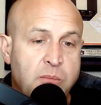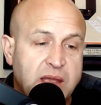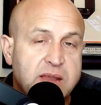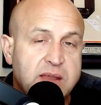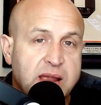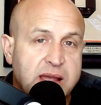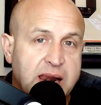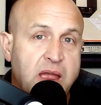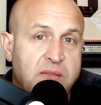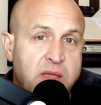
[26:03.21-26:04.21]
what they did kind
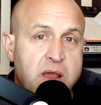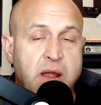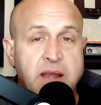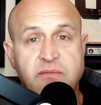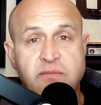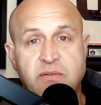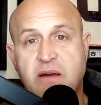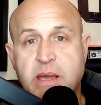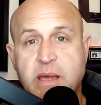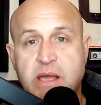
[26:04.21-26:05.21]
of late in the year, and even having
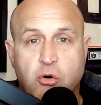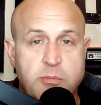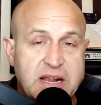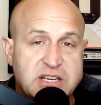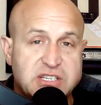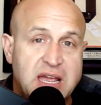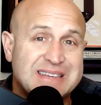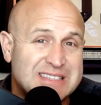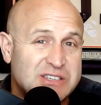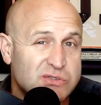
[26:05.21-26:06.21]
to make a quarterback change
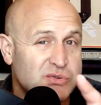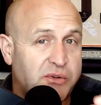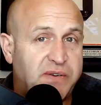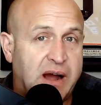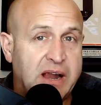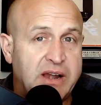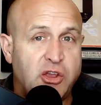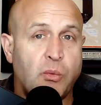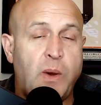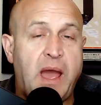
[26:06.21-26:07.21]
and still sort of finding
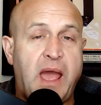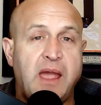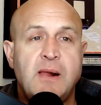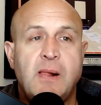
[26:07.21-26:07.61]
your way.